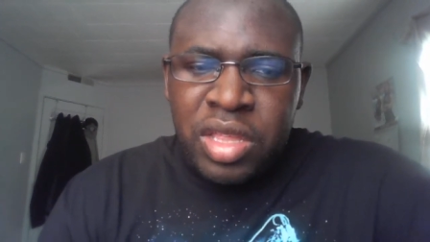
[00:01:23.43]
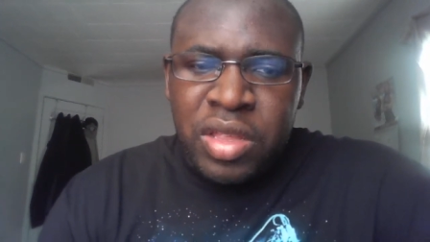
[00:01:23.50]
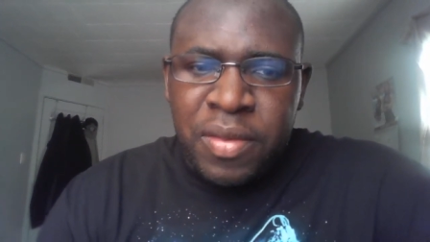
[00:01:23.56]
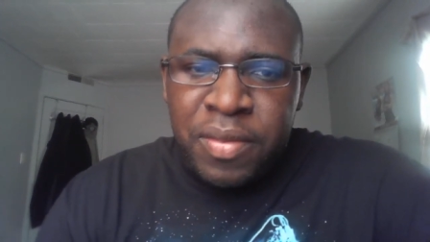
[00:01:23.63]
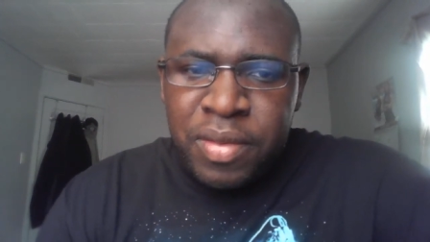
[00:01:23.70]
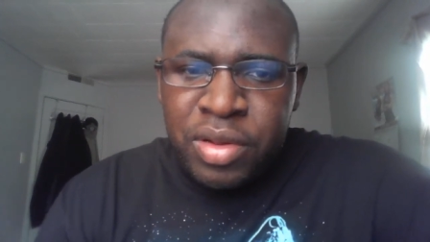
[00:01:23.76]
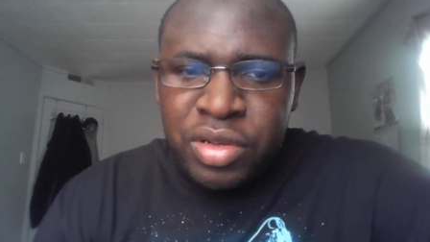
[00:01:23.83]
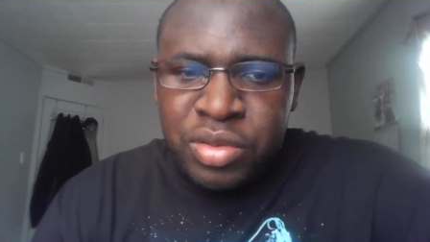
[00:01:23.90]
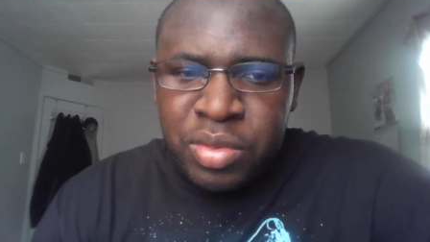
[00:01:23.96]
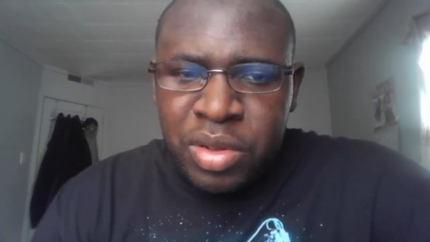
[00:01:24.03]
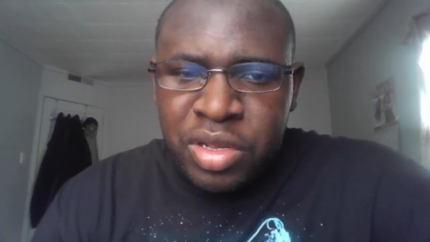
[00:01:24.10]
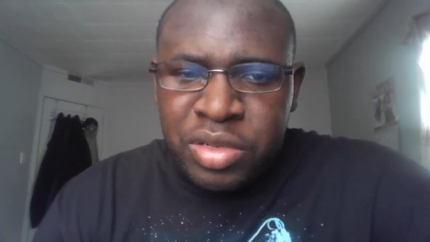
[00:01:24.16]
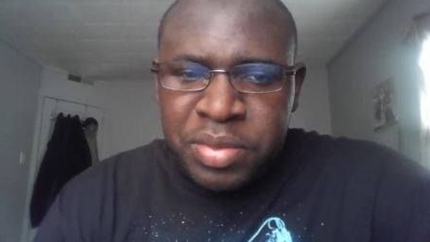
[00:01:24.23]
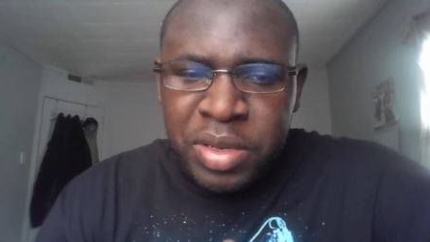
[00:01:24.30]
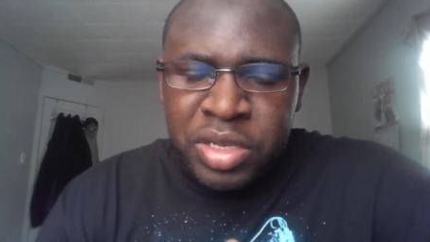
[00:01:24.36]
The first
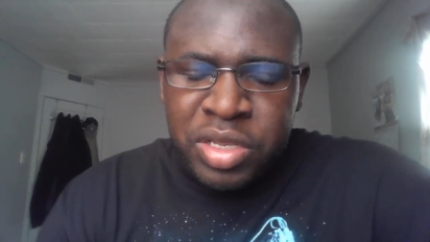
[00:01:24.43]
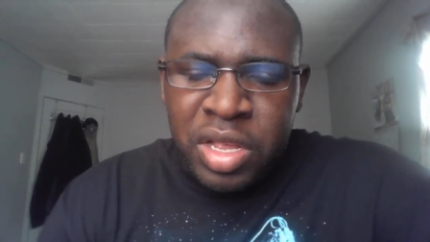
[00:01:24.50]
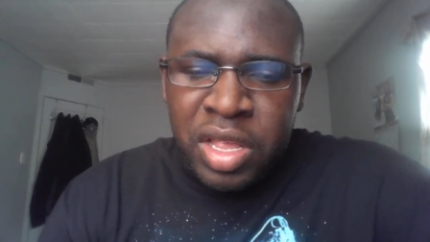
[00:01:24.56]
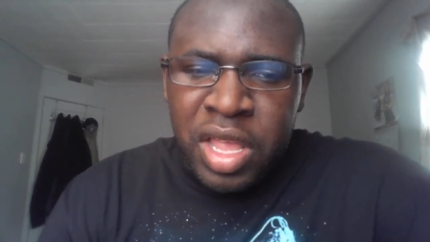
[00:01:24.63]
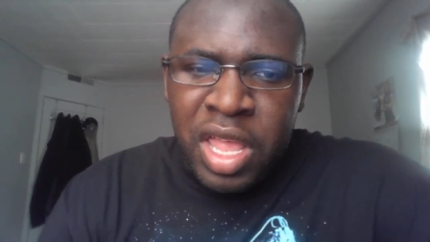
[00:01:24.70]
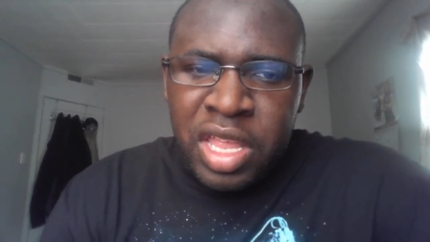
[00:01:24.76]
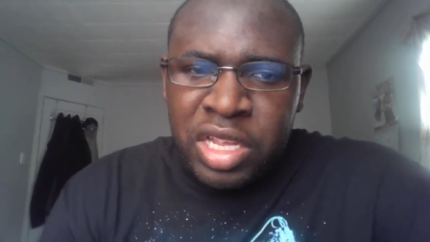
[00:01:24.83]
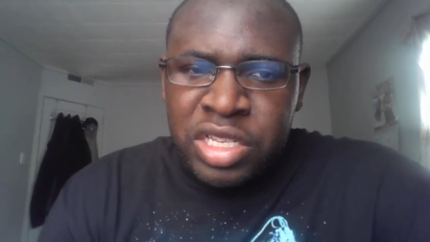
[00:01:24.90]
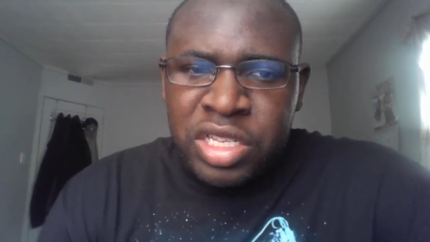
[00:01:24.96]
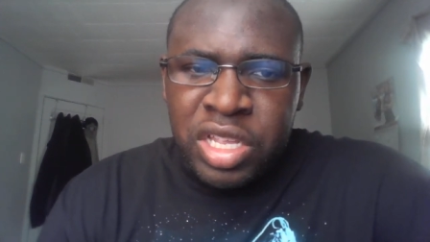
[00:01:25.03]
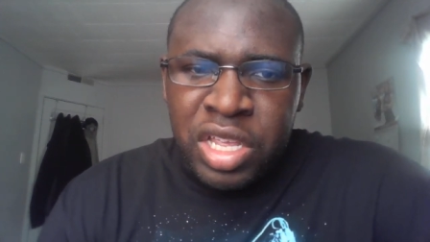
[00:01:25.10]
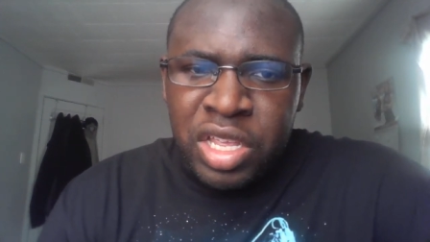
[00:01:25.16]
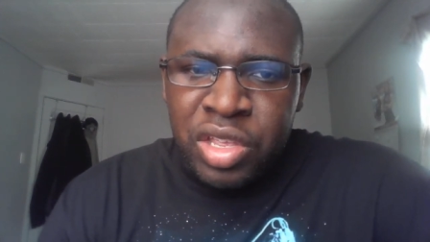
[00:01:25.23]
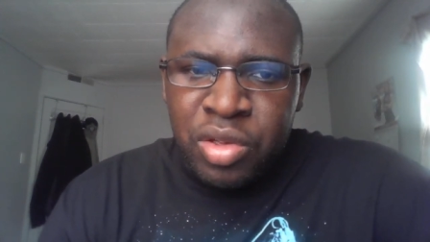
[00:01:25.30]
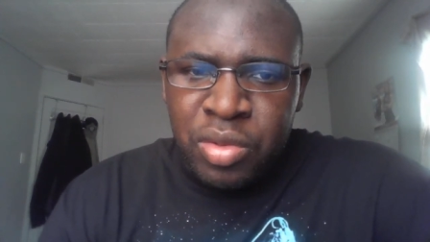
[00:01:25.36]
one is based on
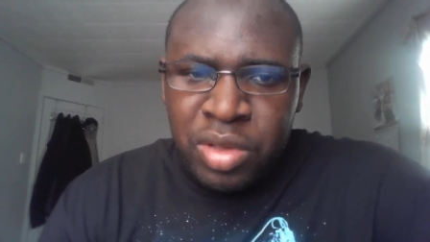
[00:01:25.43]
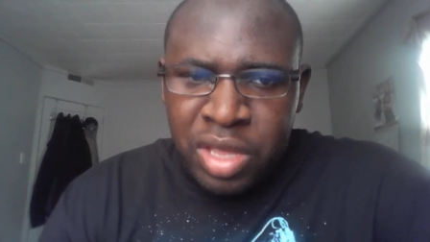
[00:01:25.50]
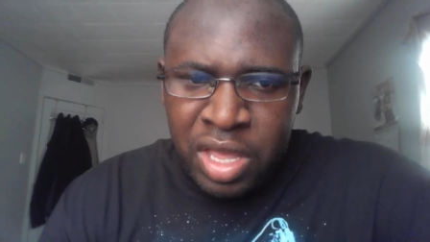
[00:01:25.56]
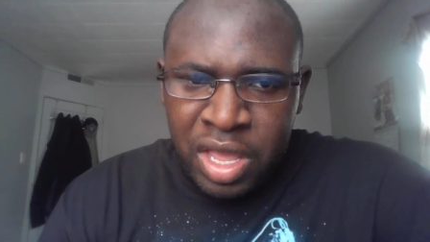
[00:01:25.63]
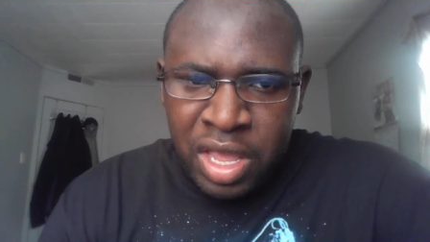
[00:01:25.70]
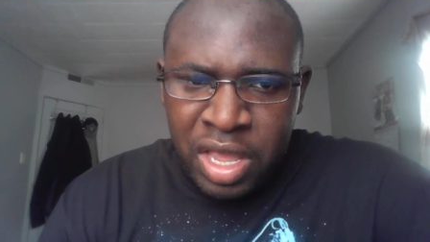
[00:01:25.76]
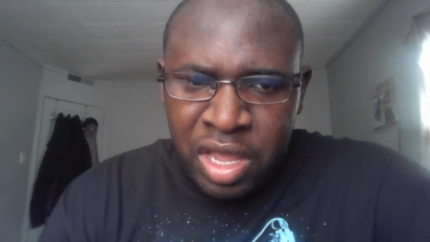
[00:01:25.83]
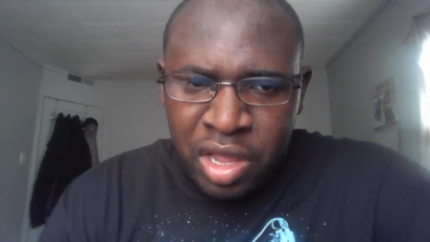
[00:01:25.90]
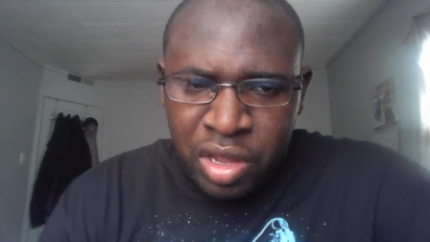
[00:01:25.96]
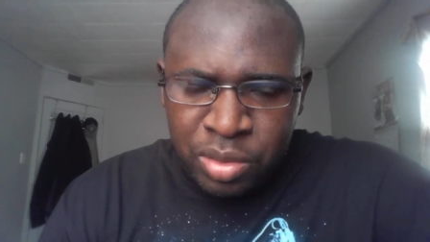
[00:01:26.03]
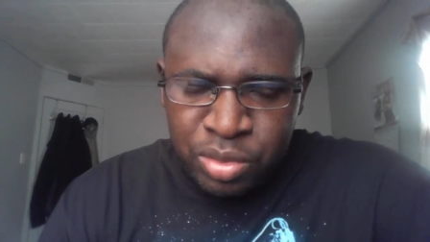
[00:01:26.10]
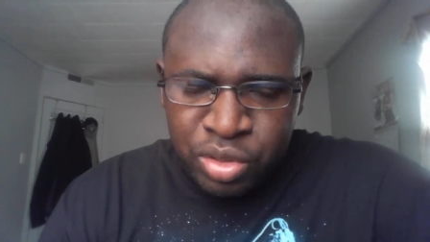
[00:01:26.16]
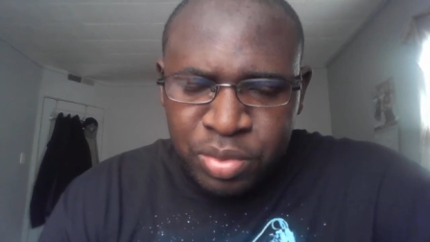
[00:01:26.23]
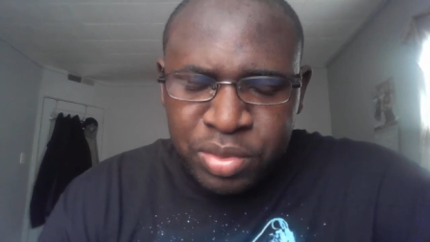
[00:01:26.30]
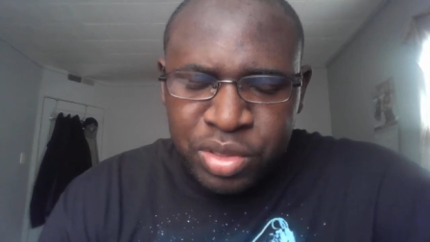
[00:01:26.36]
NXT UK um
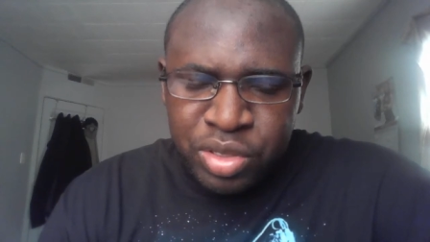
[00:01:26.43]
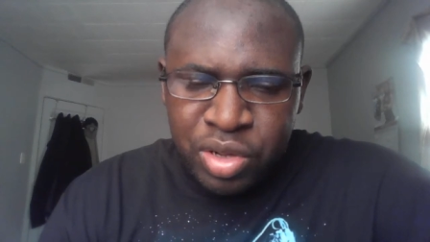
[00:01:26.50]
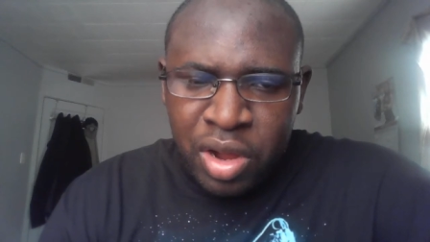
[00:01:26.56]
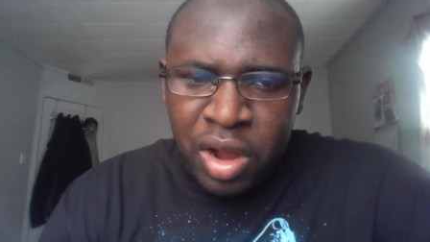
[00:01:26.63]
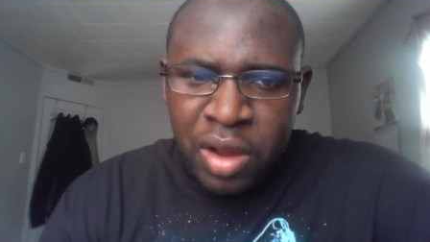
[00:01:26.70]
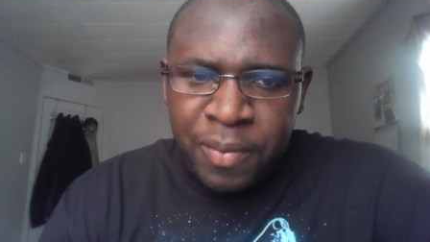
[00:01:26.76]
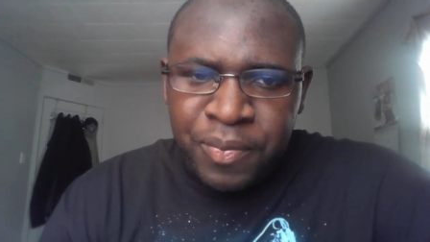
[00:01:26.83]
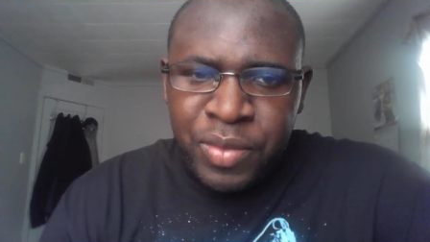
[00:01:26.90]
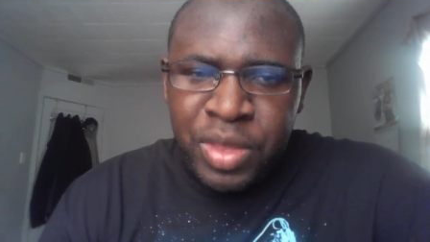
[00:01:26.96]
superstar